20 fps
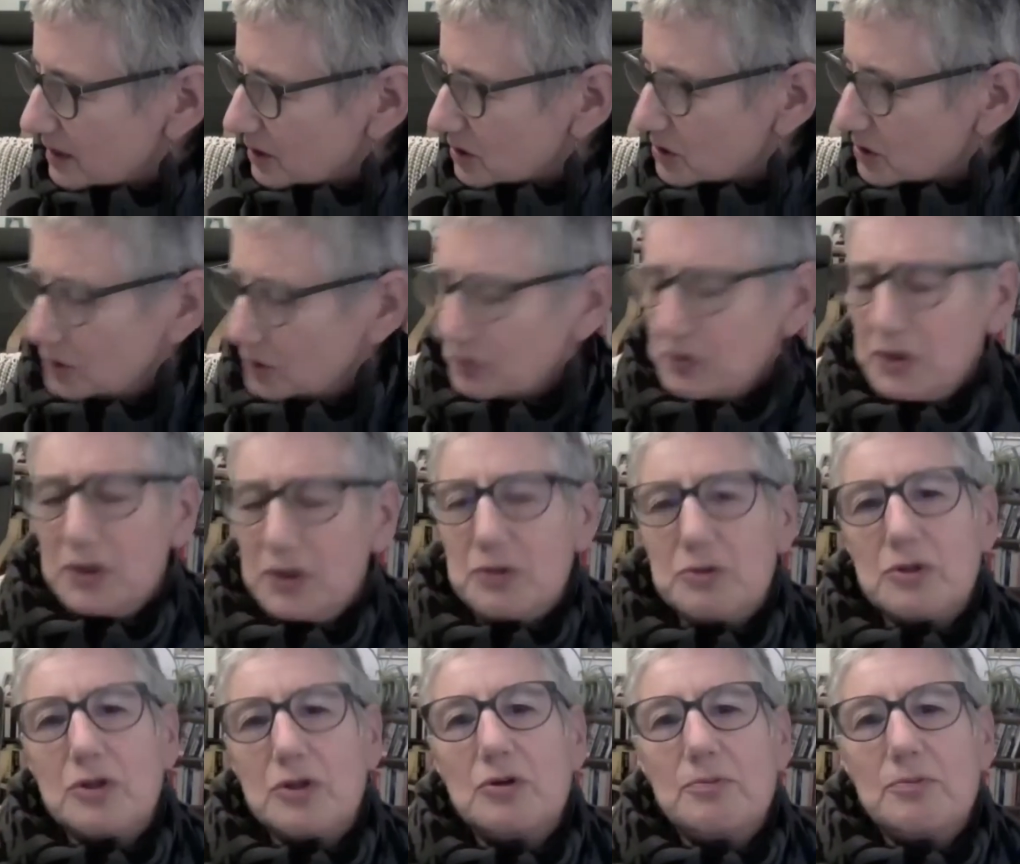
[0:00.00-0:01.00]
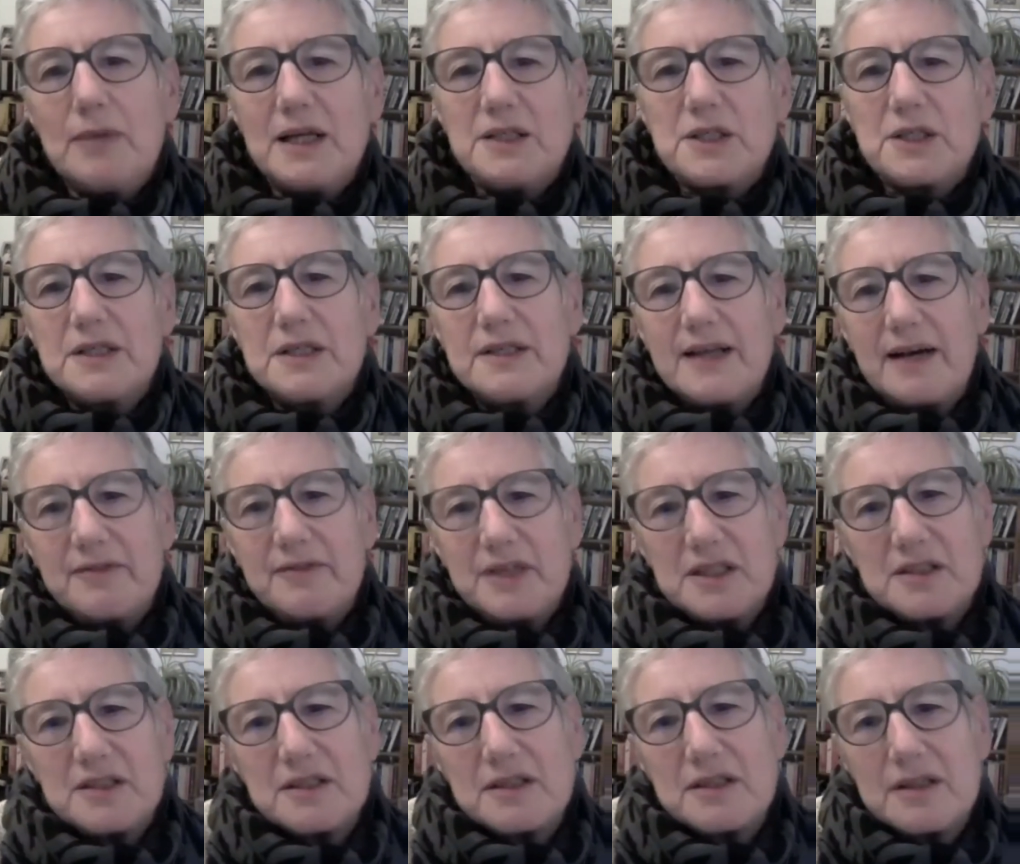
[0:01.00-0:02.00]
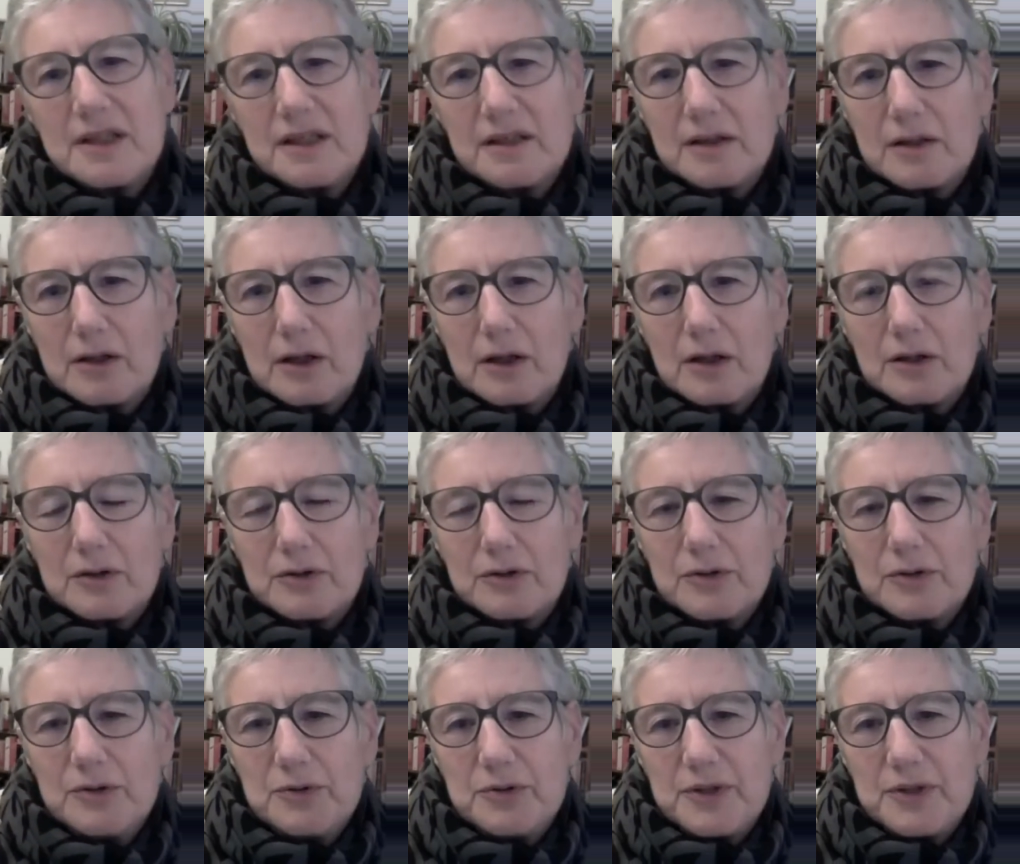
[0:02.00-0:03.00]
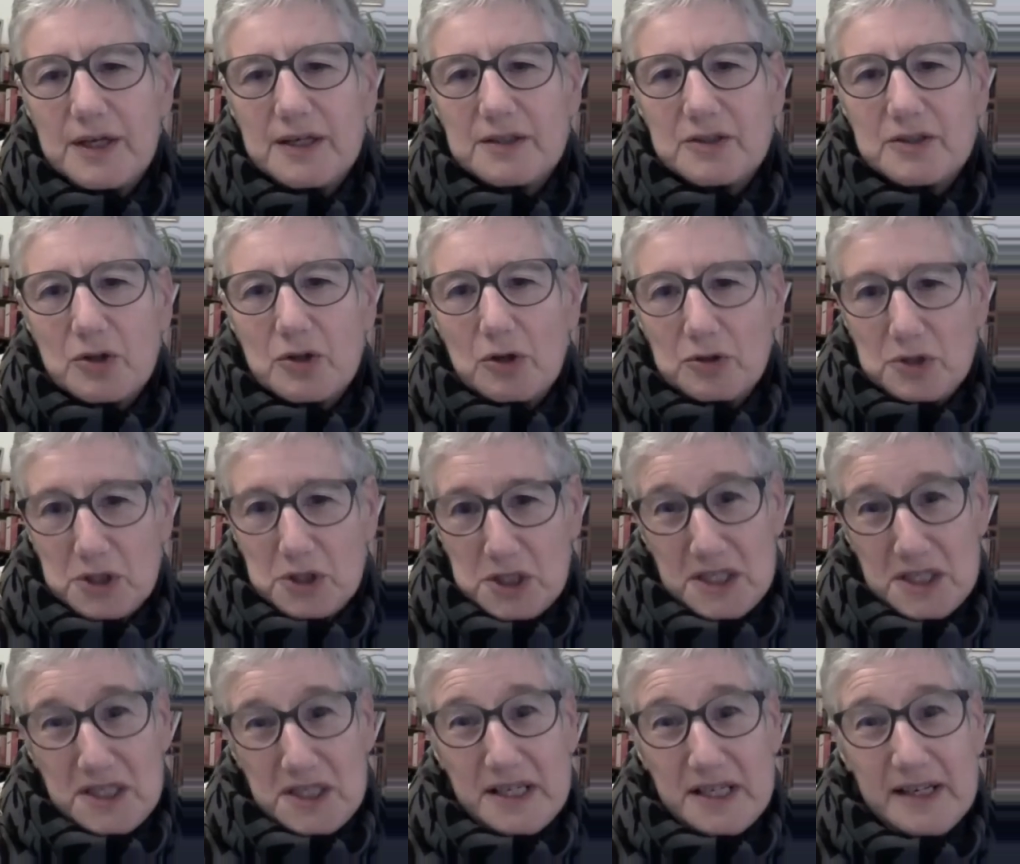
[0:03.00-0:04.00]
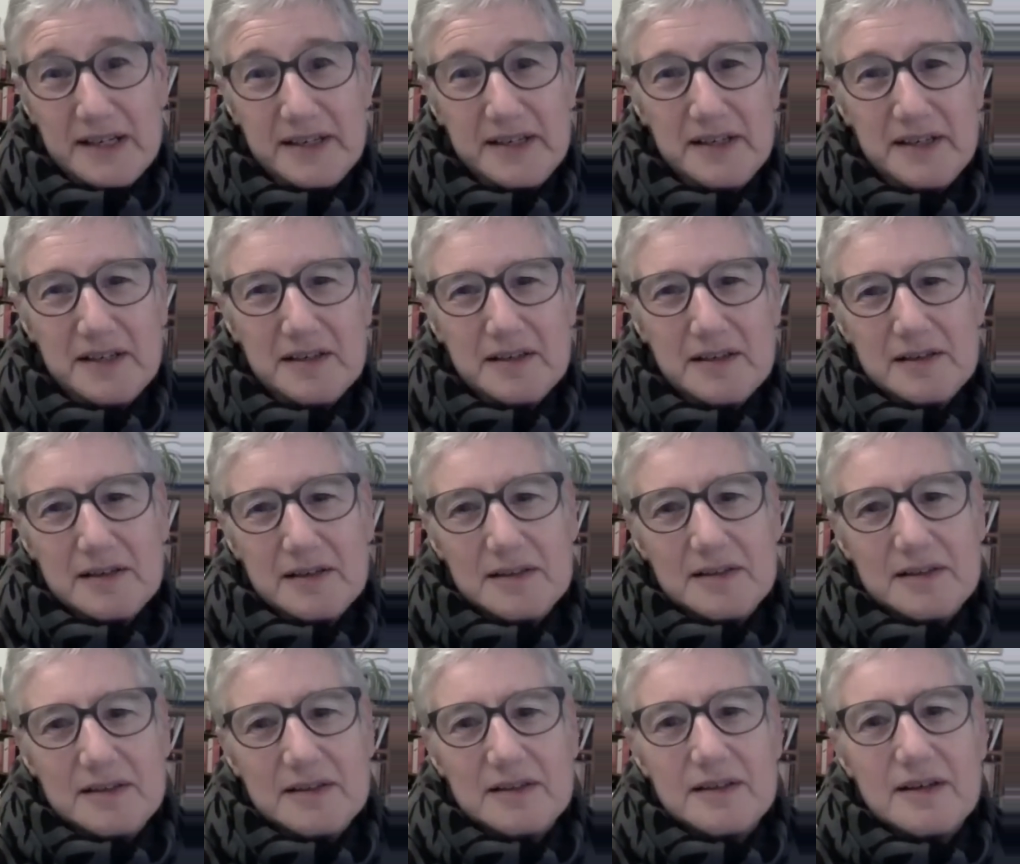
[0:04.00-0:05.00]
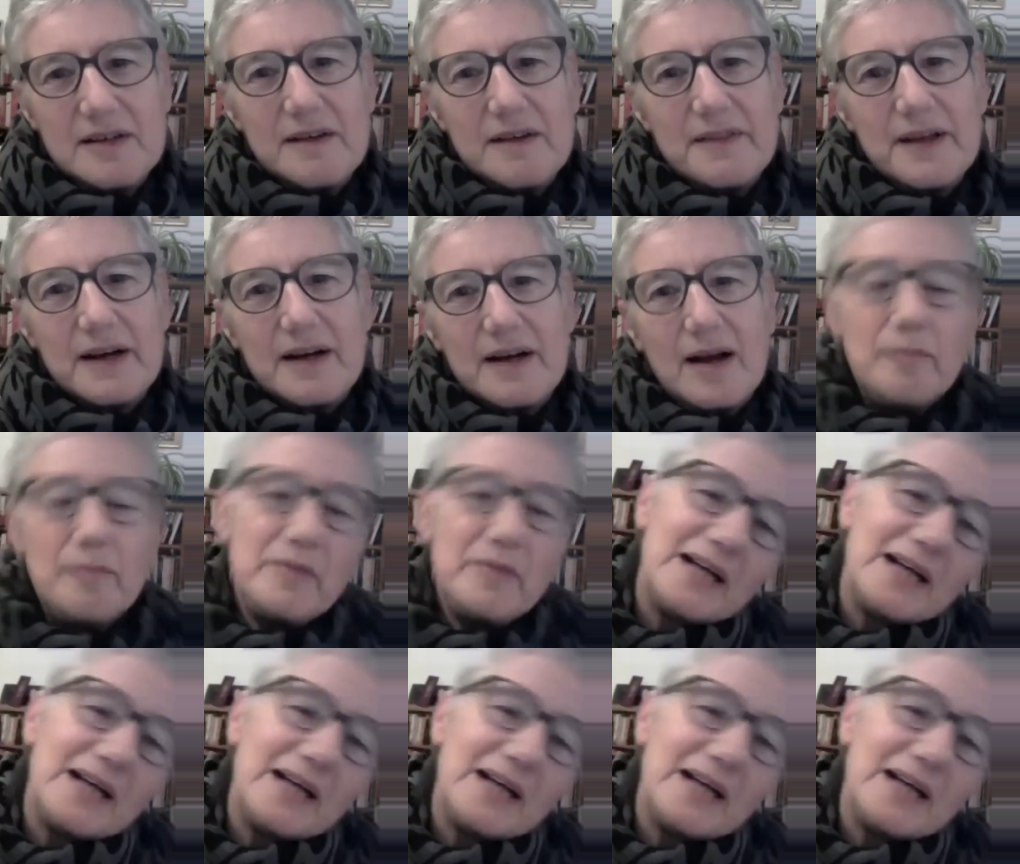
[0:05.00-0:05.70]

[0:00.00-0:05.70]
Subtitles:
because you mentioned having to think through things consciously that come